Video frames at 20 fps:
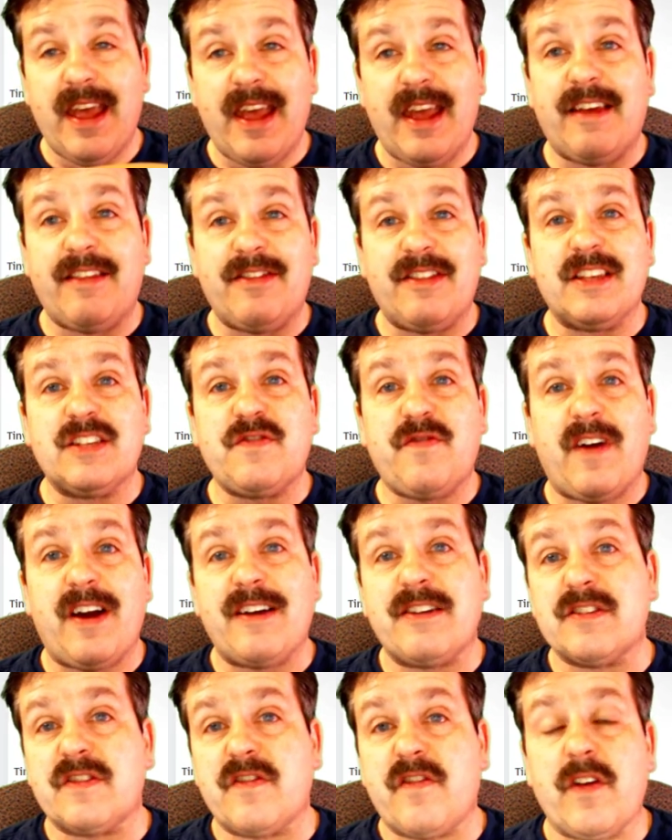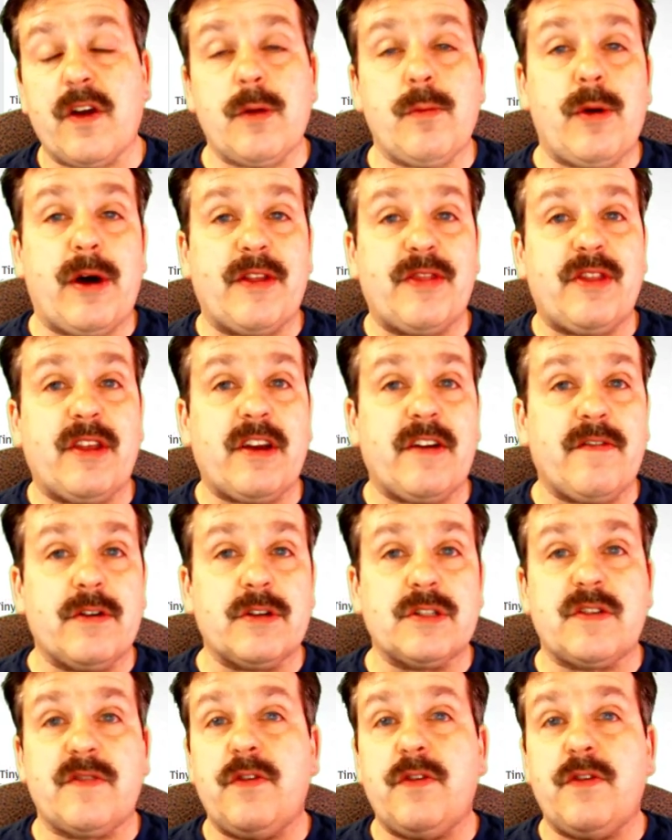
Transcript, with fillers: and this file is available on Thingiverse.